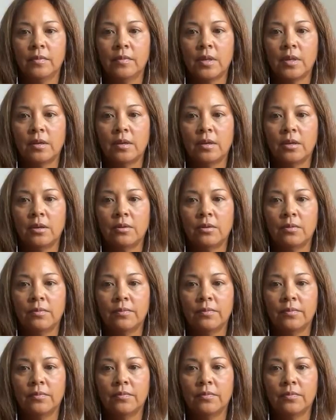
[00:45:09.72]
Thank you.
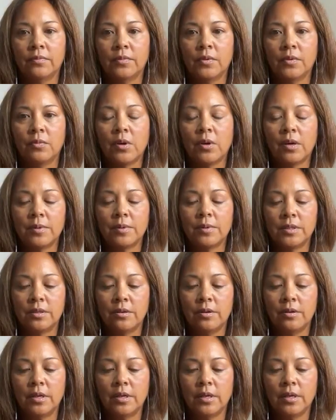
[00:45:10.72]
Rob, is
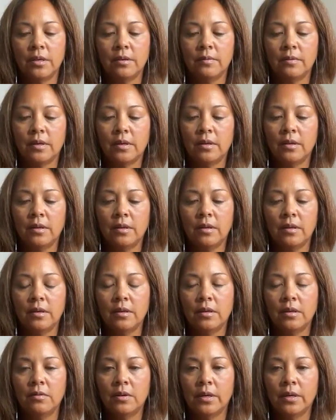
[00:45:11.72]
there anything
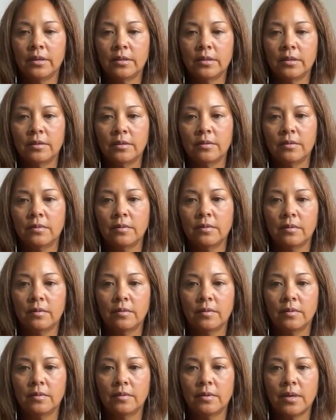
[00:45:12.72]
you'd like to
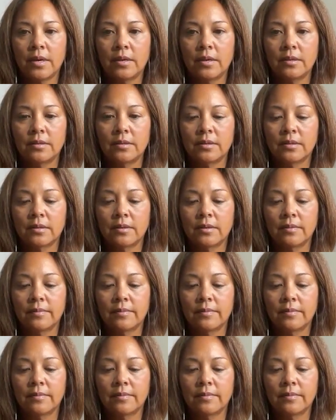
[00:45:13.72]
ask?